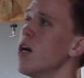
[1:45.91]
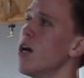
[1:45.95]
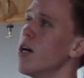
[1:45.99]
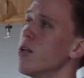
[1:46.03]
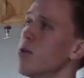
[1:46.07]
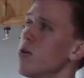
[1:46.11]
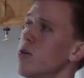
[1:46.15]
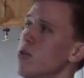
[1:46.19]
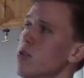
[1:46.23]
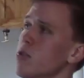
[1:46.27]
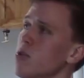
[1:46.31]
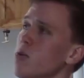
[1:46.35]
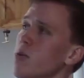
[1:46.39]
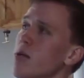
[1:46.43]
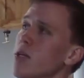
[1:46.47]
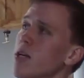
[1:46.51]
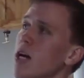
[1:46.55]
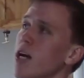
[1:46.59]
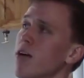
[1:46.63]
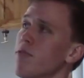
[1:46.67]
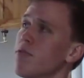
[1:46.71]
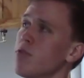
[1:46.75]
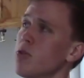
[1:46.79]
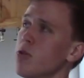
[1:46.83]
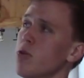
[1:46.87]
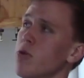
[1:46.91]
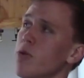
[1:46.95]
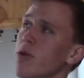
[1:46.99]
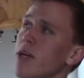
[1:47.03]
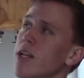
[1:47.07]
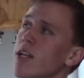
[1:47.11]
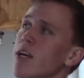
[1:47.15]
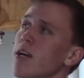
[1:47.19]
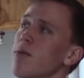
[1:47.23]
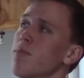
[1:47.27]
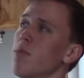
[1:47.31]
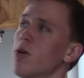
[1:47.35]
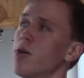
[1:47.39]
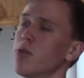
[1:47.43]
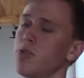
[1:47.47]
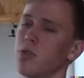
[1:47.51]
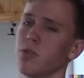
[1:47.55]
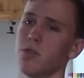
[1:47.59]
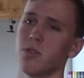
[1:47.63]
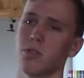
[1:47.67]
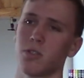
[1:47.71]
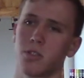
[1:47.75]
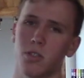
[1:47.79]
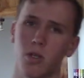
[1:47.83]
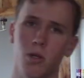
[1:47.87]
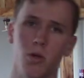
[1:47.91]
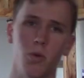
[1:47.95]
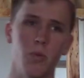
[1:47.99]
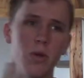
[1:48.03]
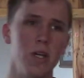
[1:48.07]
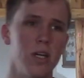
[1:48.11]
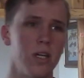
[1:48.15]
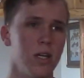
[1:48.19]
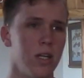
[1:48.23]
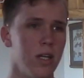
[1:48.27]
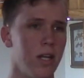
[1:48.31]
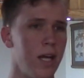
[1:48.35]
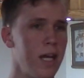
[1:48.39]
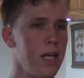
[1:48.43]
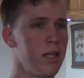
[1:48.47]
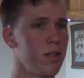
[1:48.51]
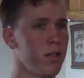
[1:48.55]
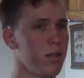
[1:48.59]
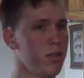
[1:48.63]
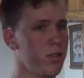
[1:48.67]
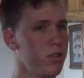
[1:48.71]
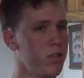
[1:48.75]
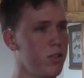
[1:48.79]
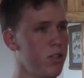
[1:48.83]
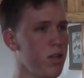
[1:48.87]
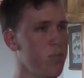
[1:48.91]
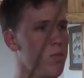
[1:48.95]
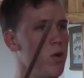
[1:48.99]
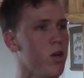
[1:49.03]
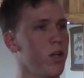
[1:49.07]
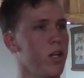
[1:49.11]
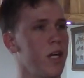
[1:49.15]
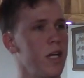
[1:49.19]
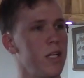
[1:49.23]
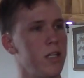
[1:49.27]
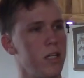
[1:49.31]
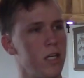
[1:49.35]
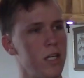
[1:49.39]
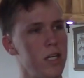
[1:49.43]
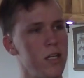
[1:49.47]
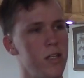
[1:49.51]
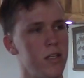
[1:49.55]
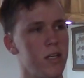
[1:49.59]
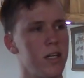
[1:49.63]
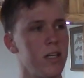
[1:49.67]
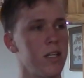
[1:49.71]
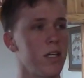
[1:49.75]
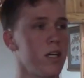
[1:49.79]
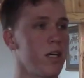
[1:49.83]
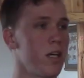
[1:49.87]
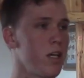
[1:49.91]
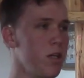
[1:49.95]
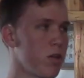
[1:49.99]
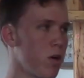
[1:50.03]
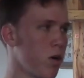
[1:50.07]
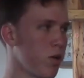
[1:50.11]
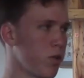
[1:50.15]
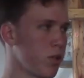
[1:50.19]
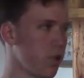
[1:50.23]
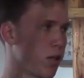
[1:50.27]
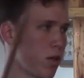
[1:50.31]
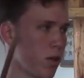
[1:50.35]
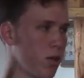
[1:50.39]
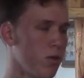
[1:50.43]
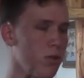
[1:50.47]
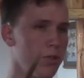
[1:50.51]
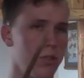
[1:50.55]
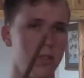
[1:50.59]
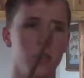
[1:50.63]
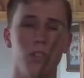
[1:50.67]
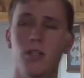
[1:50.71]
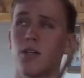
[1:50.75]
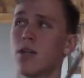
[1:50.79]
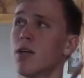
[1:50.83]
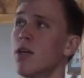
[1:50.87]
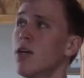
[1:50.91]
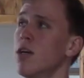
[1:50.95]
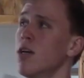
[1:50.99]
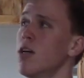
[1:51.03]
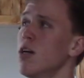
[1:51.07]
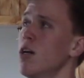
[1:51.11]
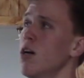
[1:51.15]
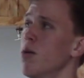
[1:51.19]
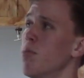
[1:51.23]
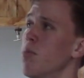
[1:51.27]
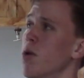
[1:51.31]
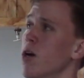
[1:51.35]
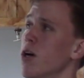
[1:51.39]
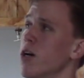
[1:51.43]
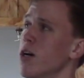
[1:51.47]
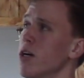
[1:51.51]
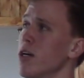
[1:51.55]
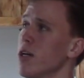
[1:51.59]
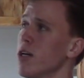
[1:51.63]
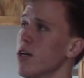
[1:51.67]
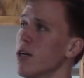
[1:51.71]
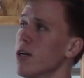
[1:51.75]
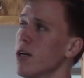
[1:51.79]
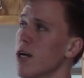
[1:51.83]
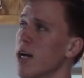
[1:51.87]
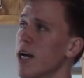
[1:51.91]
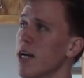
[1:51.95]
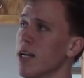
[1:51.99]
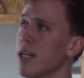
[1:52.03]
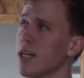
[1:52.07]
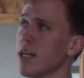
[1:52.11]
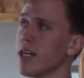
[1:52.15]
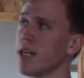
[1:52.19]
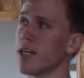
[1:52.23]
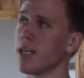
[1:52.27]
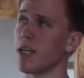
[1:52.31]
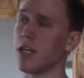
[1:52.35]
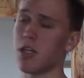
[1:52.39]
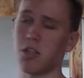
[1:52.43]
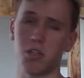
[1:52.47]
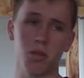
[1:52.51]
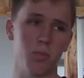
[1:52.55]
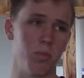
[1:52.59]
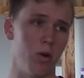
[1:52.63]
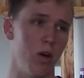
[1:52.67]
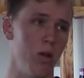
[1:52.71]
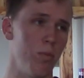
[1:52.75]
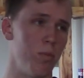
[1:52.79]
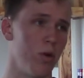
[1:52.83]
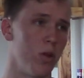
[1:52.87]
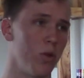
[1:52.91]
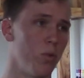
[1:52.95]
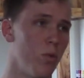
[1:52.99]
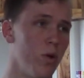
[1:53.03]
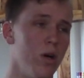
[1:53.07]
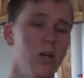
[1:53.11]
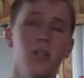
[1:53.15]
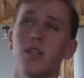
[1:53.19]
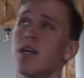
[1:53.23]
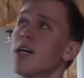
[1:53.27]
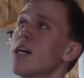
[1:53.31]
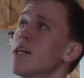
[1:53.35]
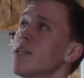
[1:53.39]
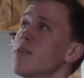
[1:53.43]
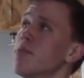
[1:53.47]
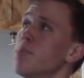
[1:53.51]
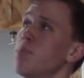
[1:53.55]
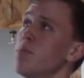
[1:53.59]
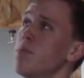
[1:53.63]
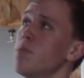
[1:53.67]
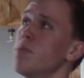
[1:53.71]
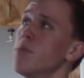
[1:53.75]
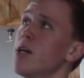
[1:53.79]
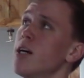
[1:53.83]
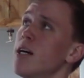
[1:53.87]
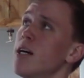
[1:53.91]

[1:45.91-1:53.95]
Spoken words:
And also we have two relay modules, so we can later simulate heating in our enclosure by adding a heater bulb on one and a